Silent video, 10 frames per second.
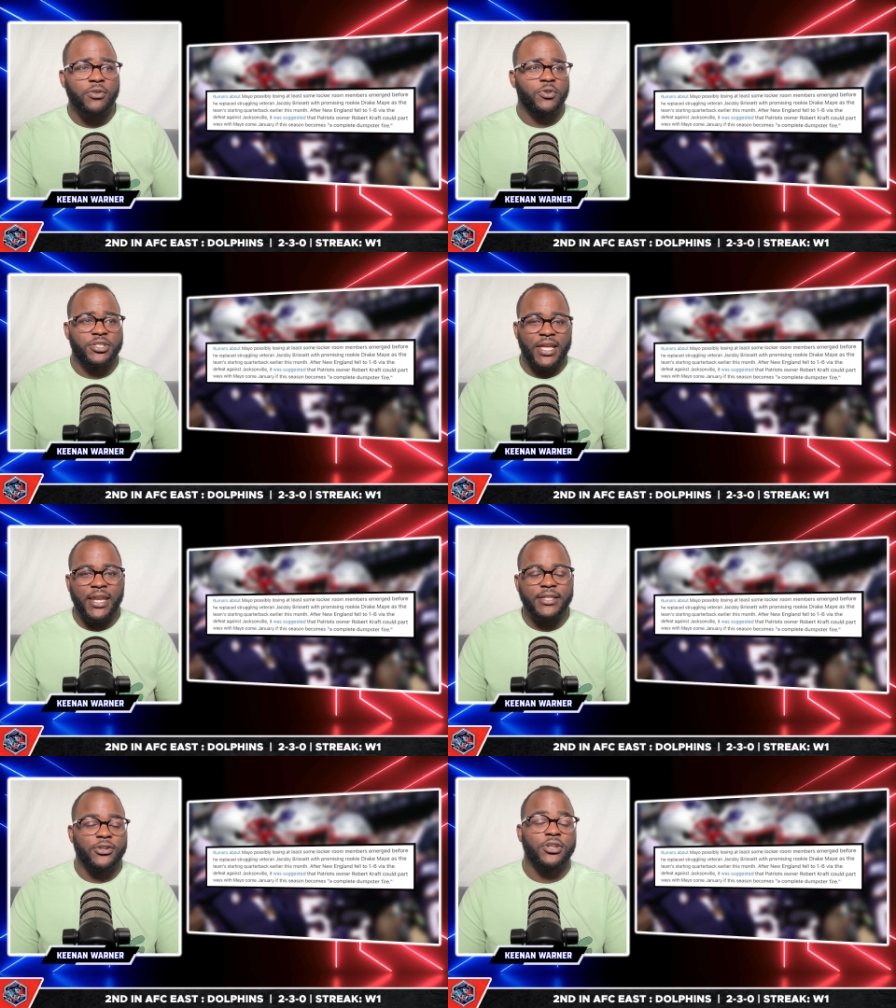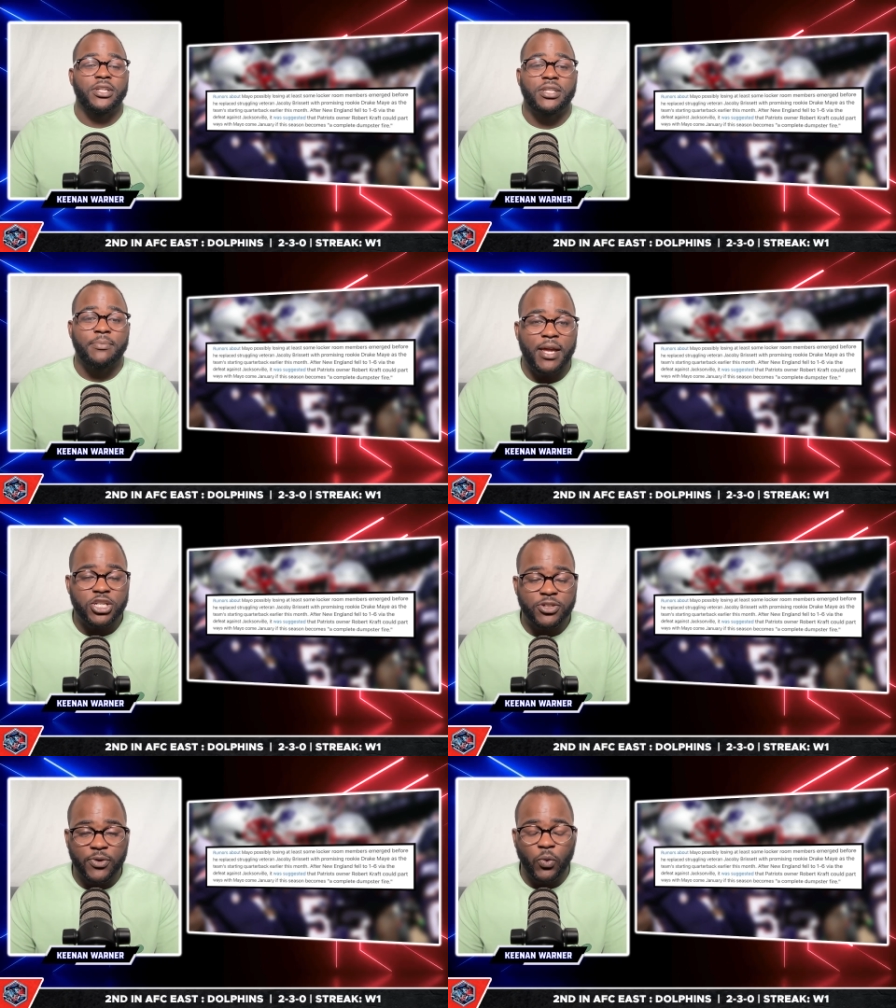which then turned into
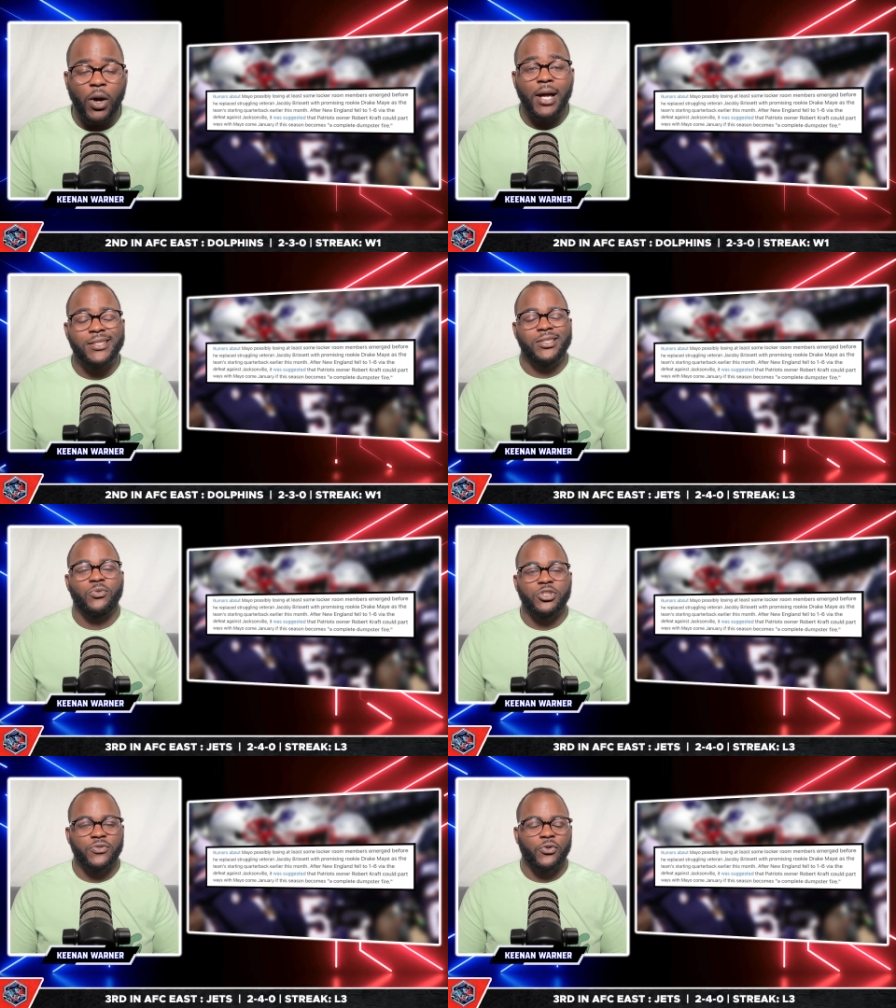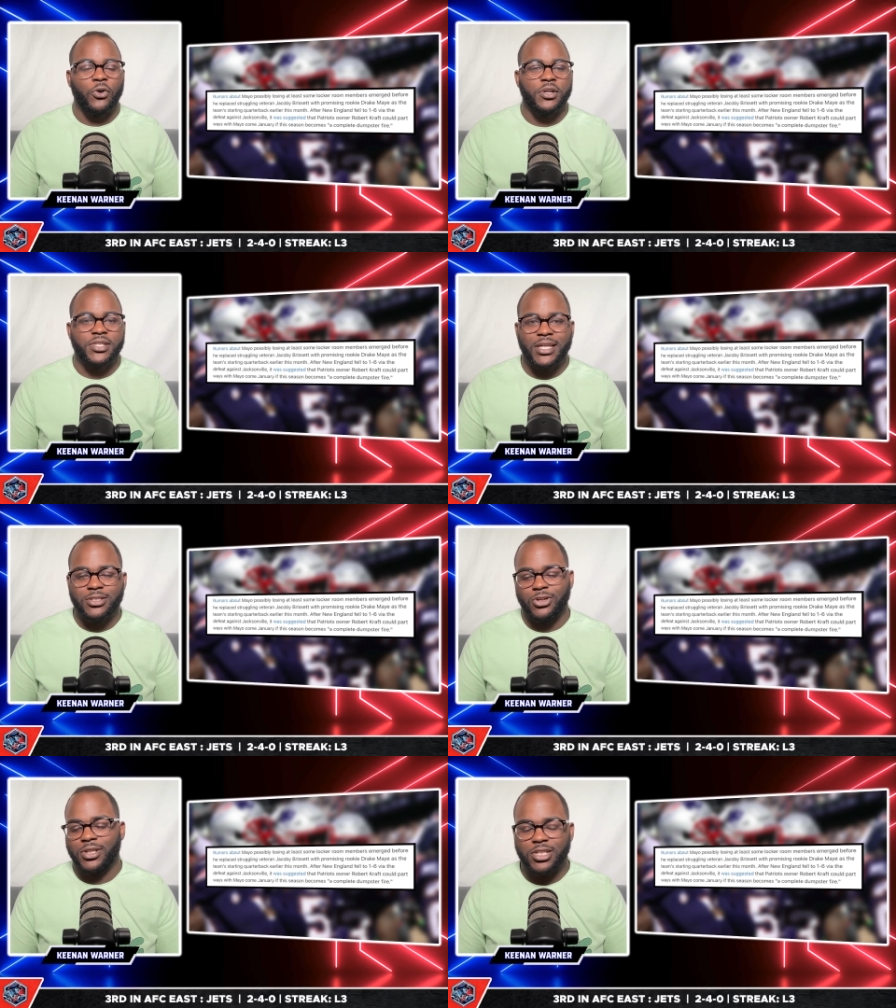Benjamin Watson, which of course then
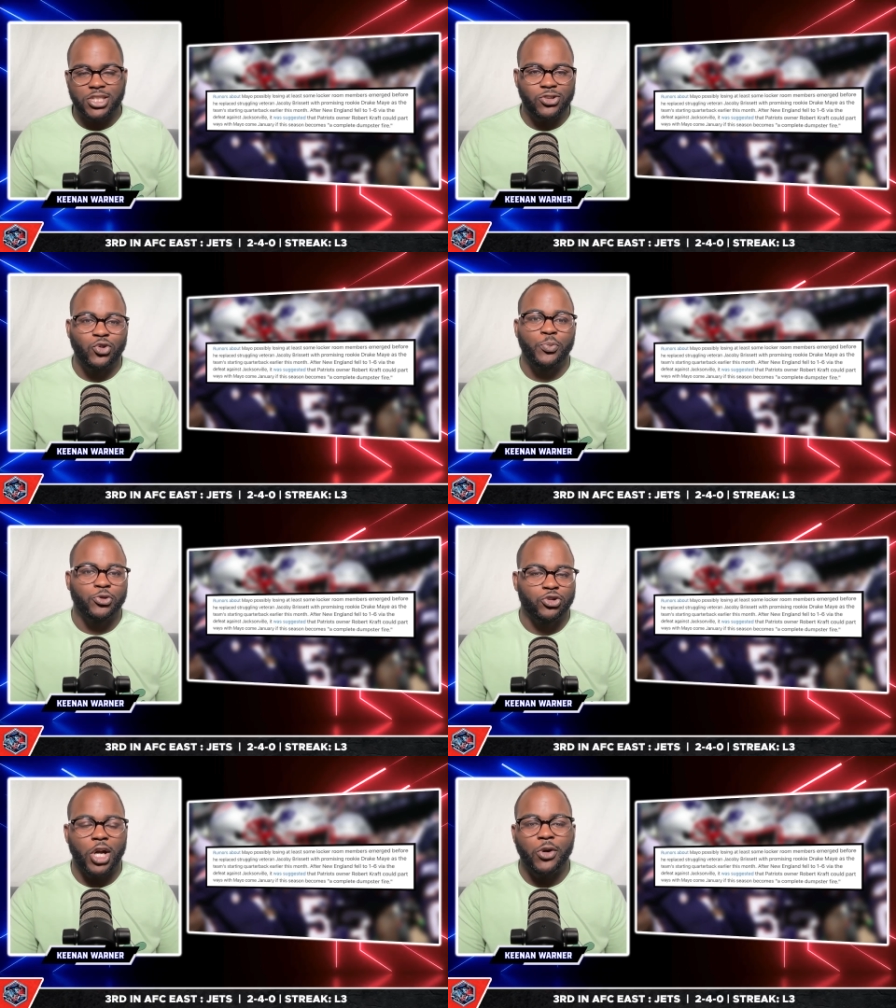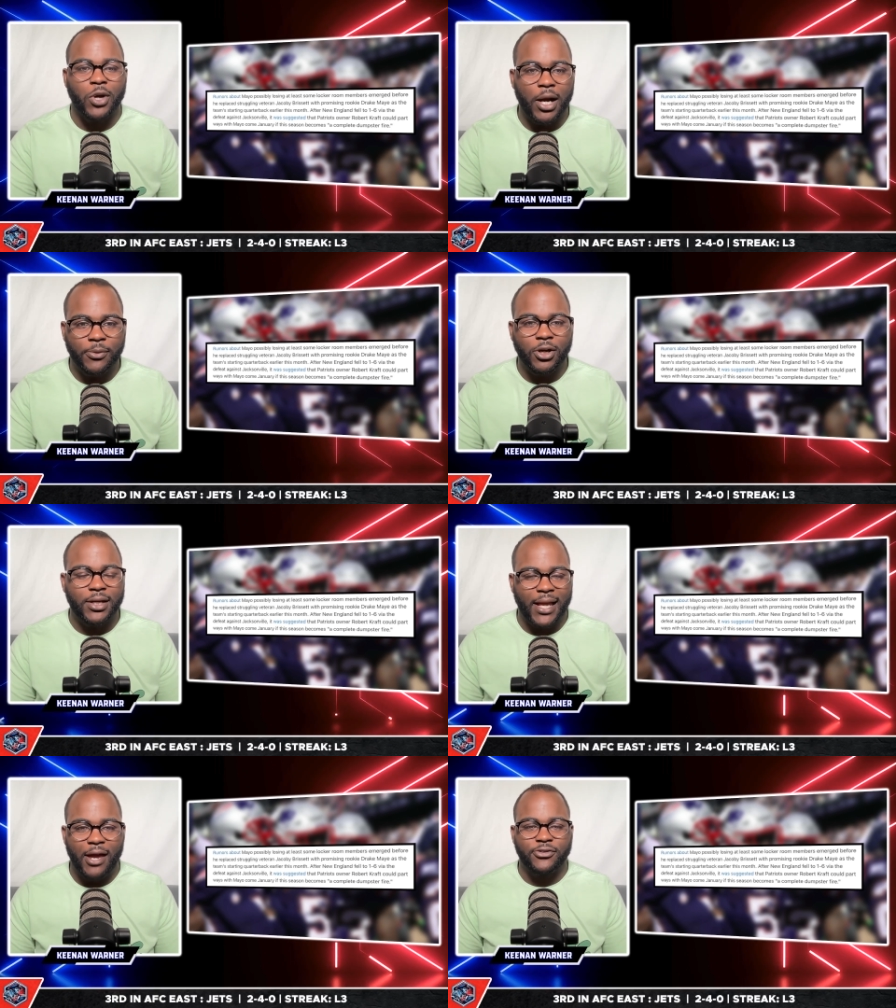turned into superstar Rob
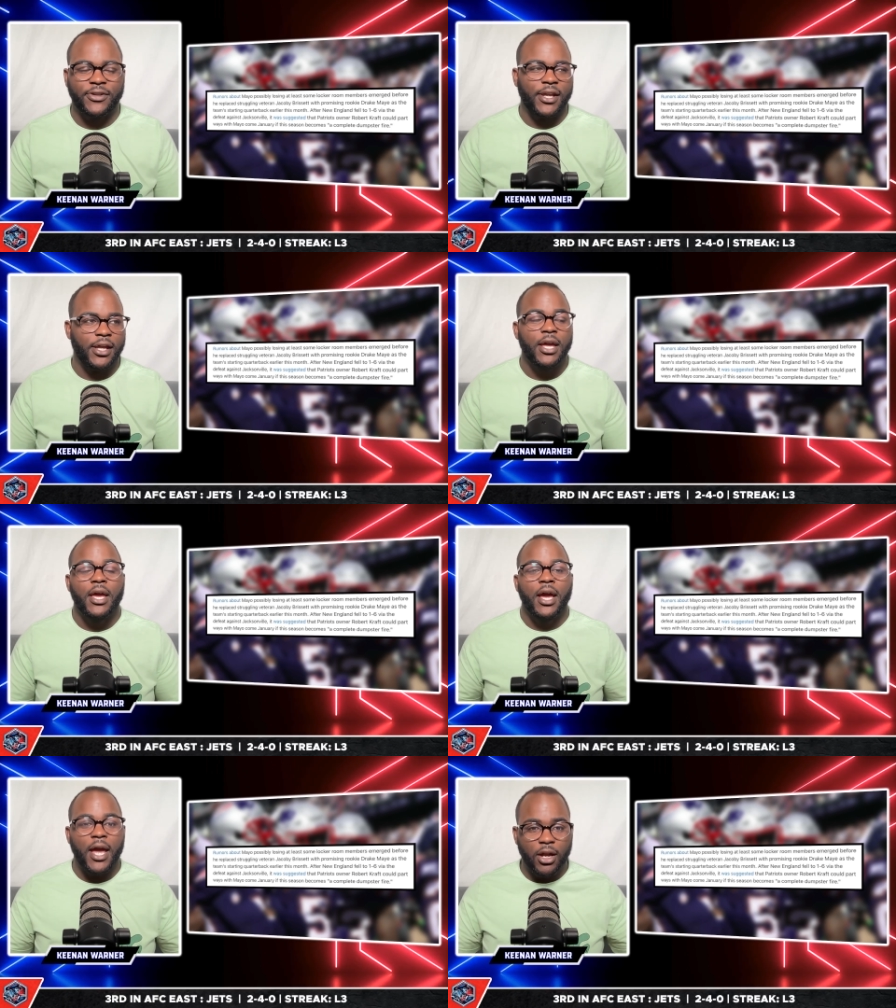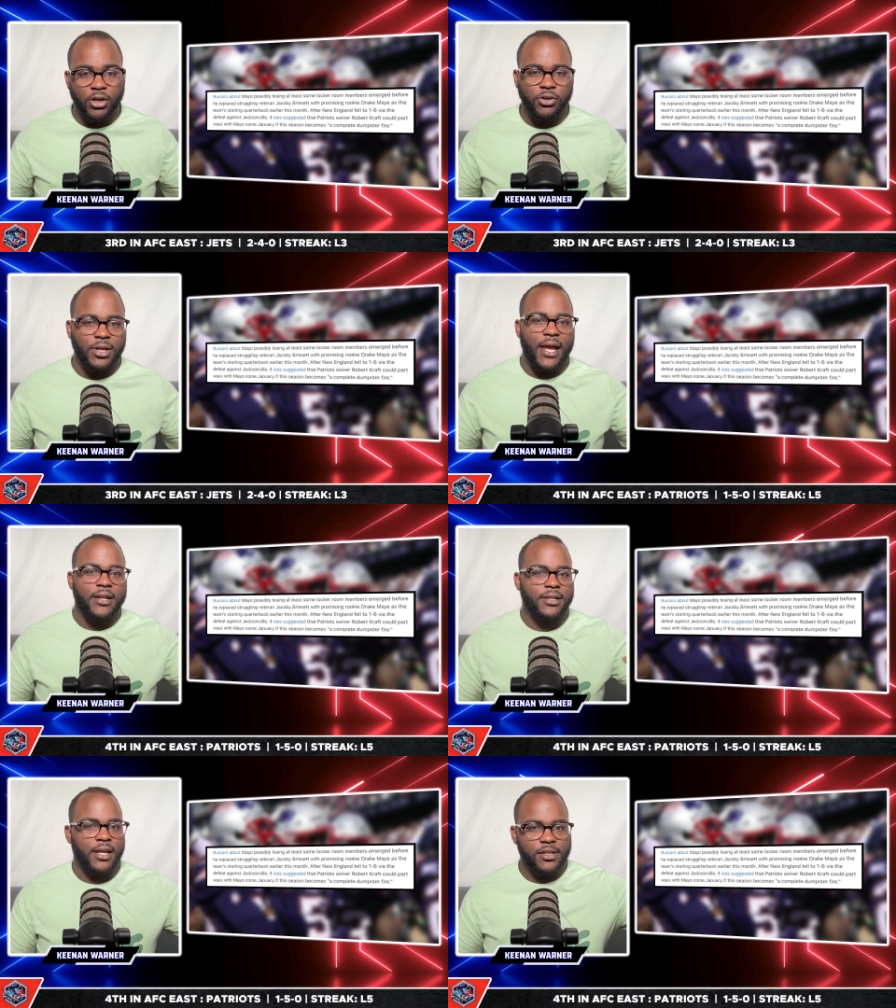Gronkowski. Aaron
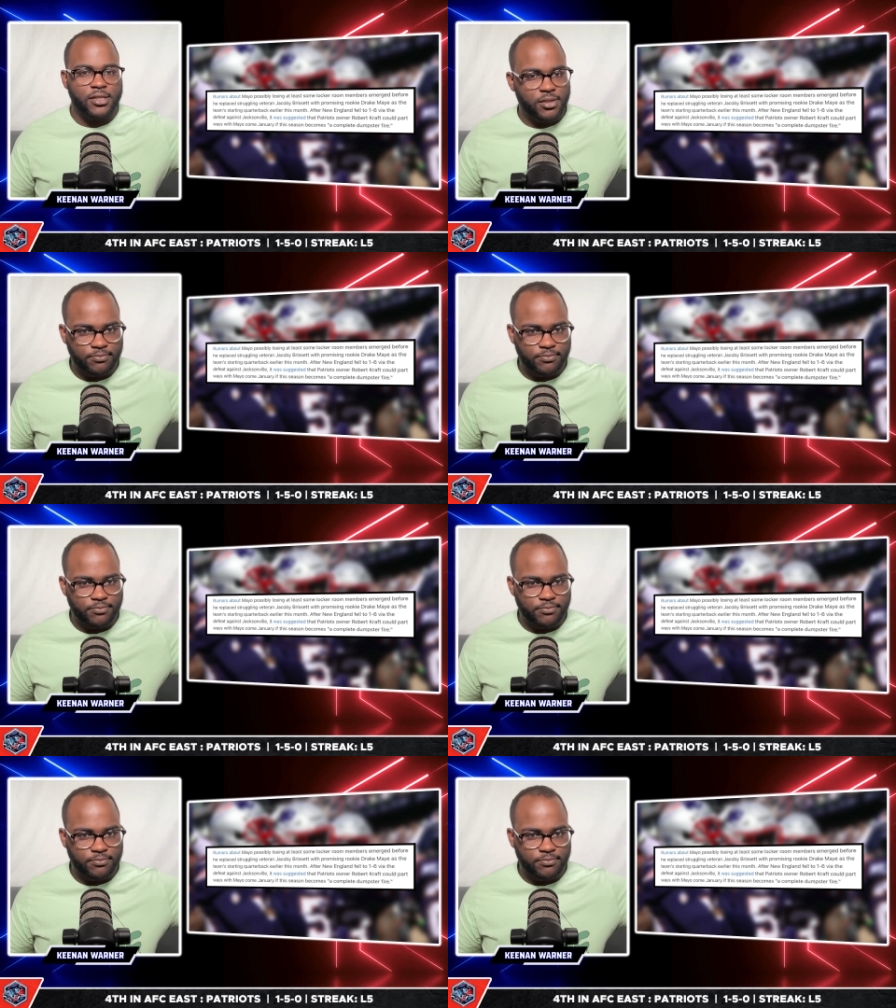Hernandez